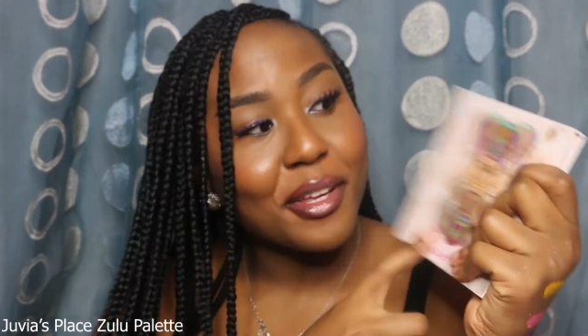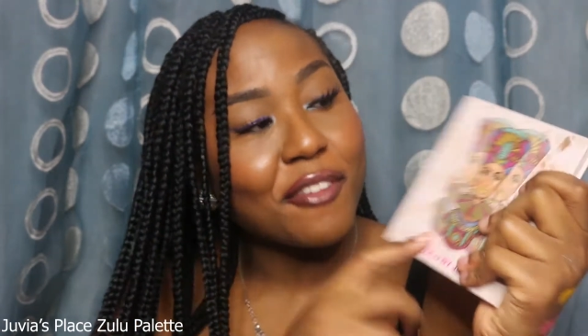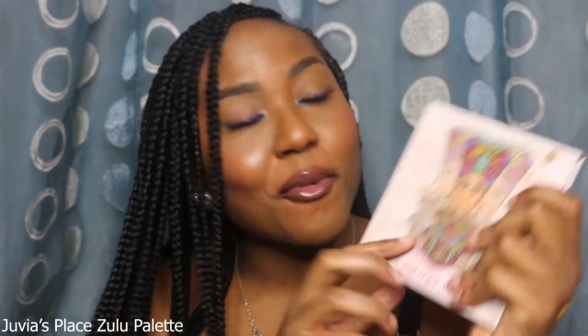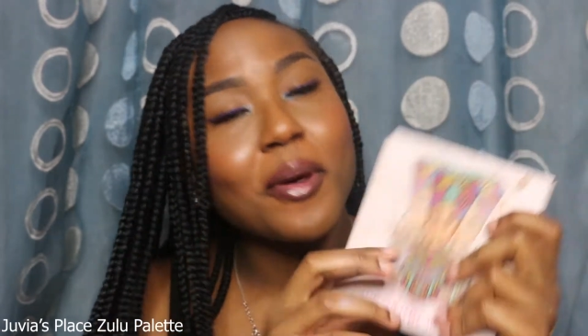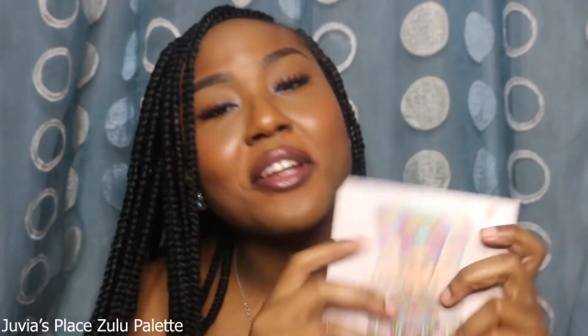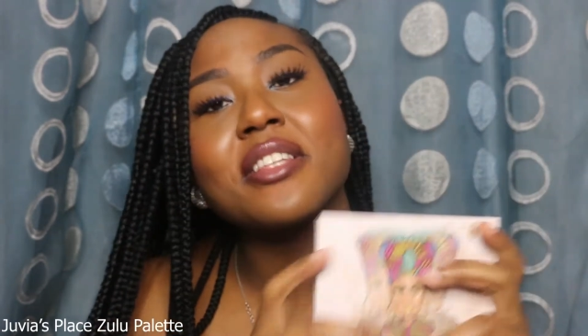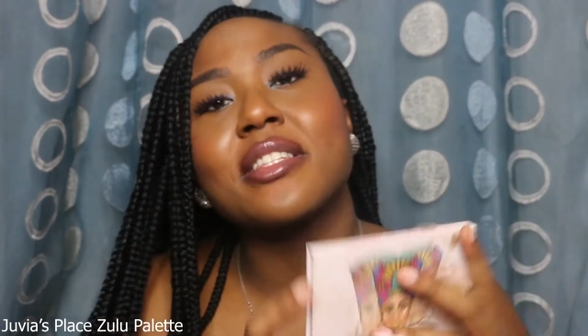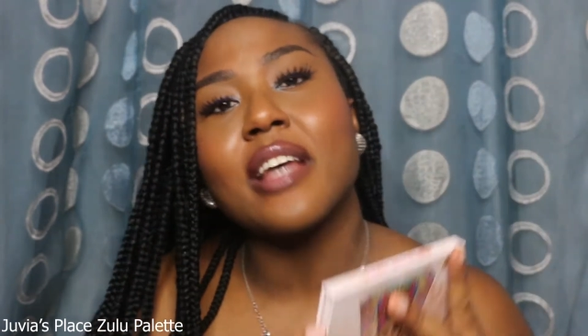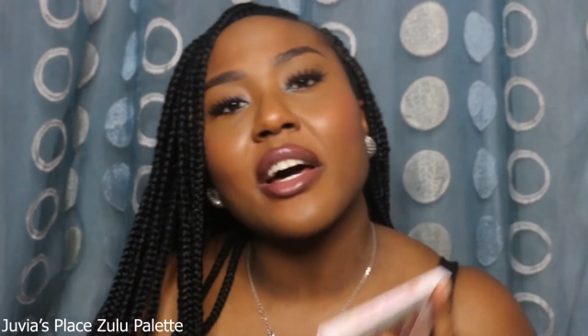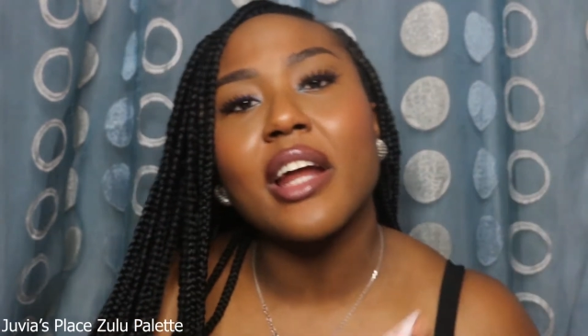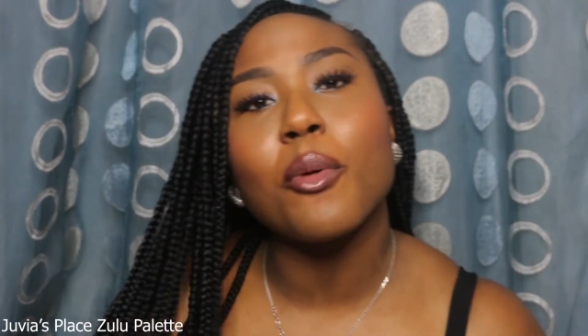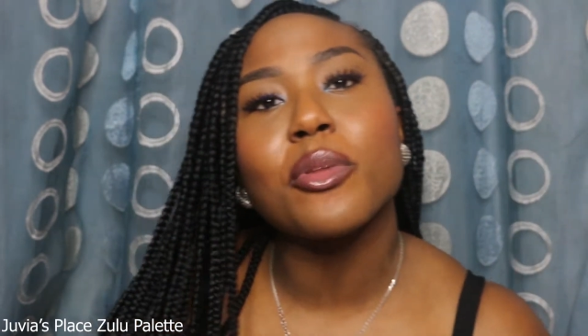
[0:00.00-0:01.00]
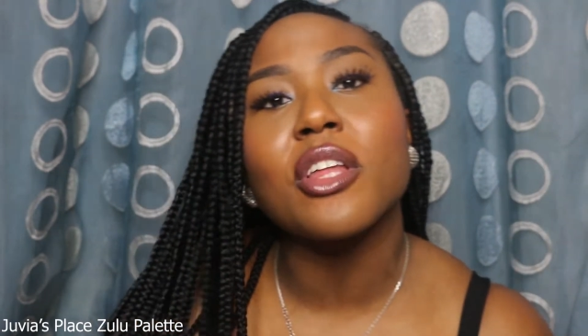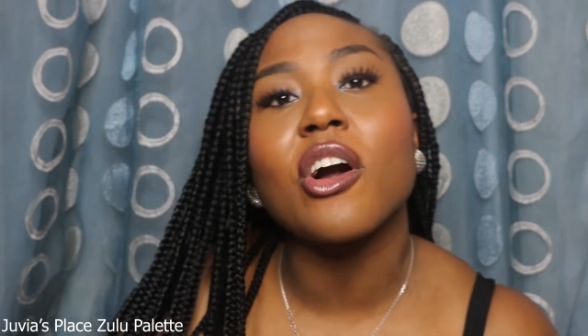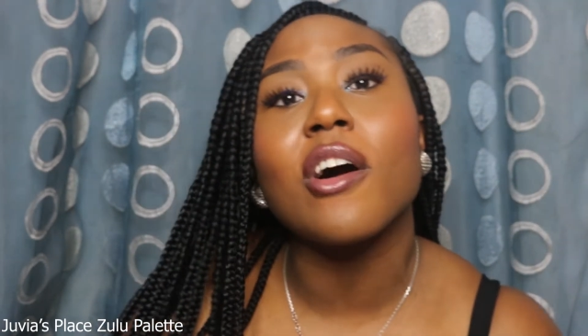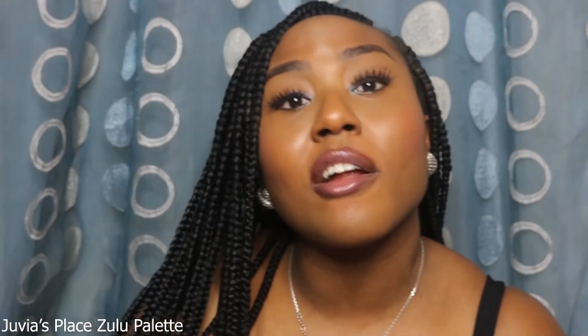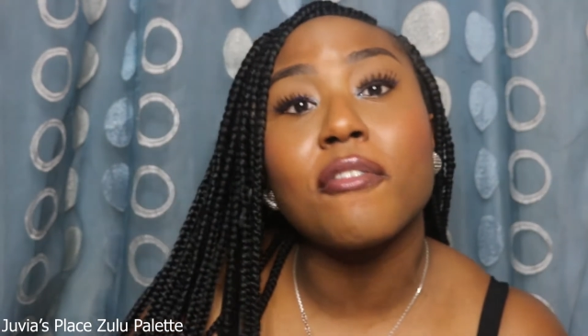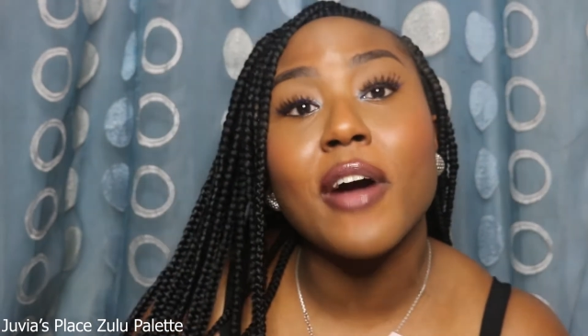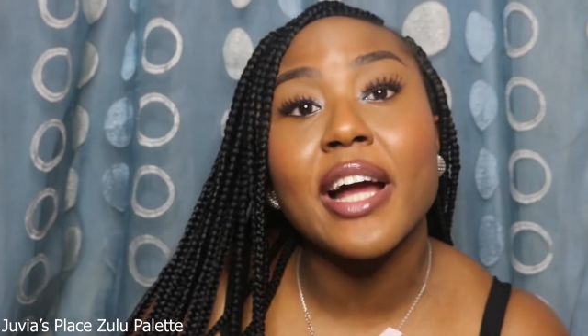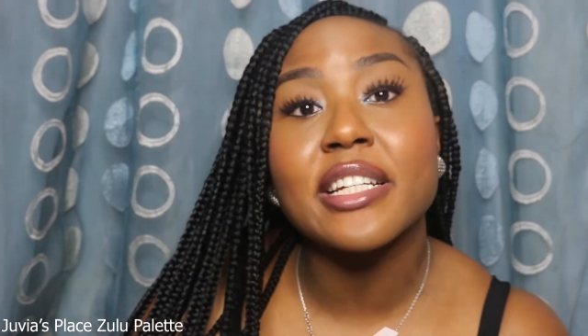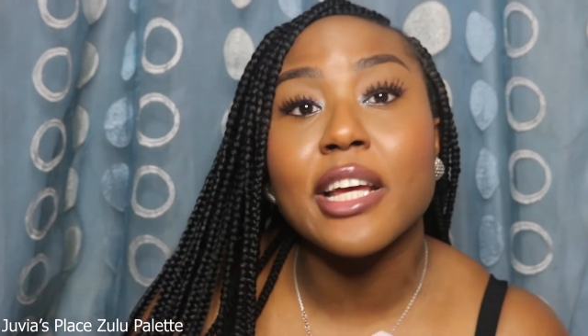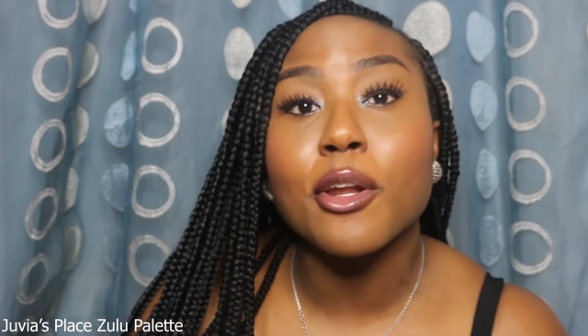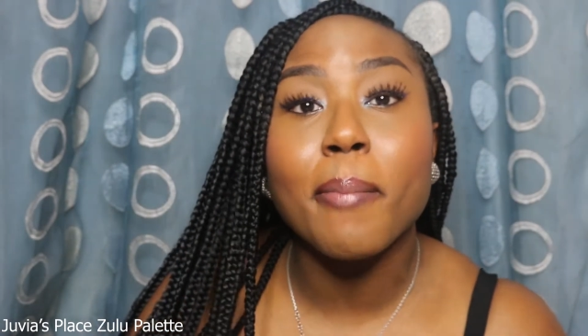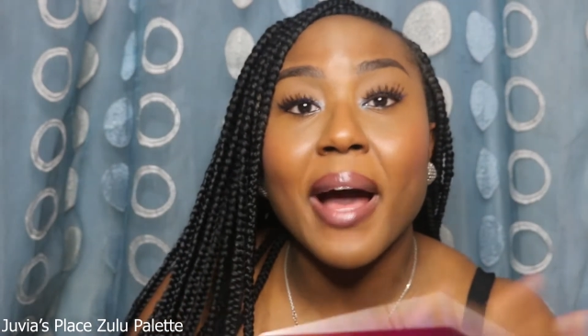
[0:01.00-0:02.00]
If you want to start out with a colorful
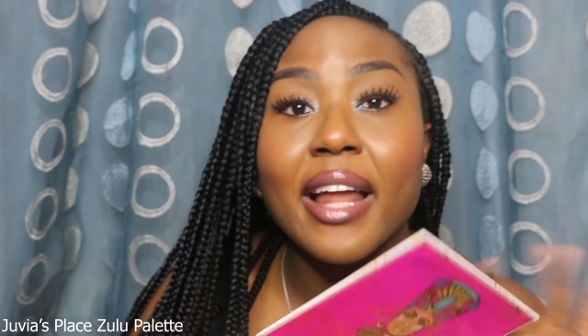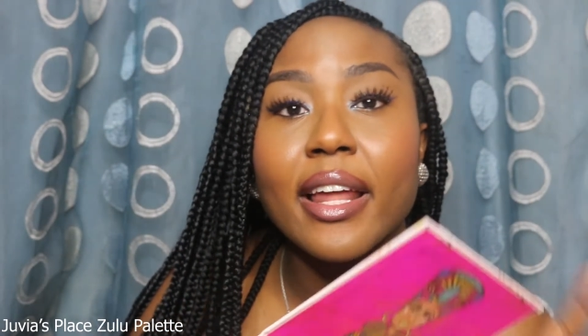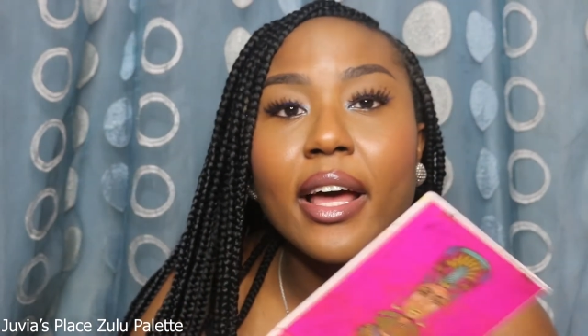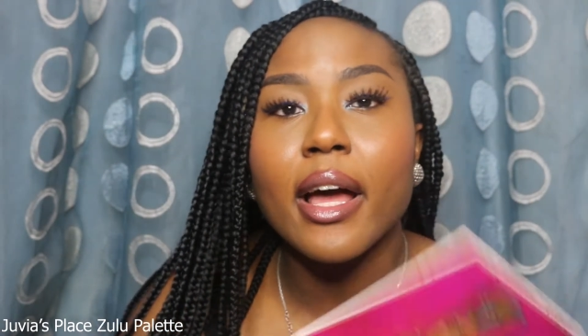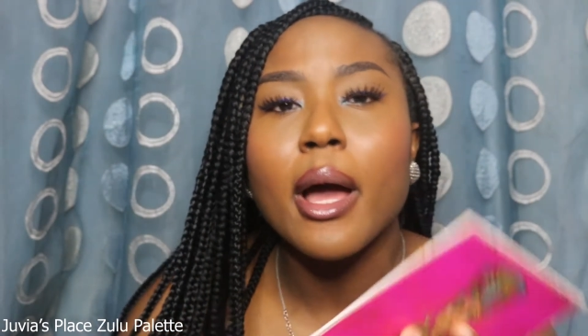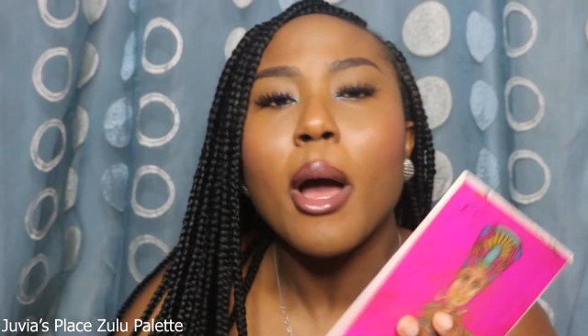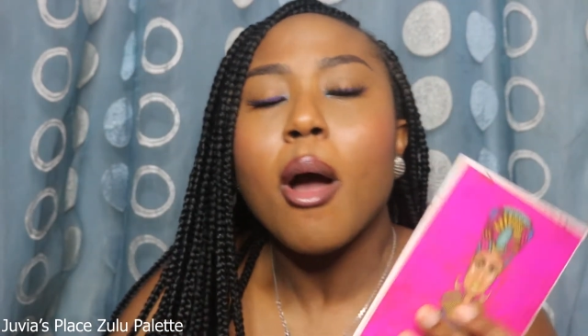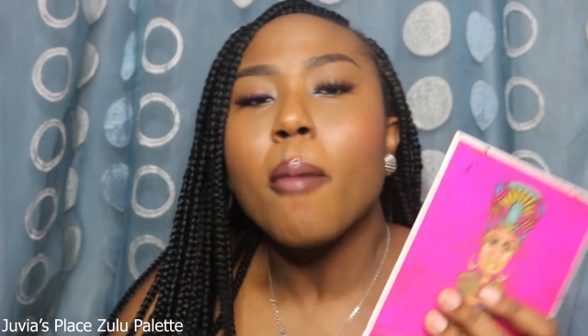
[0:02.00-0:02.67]
eyeshadow palette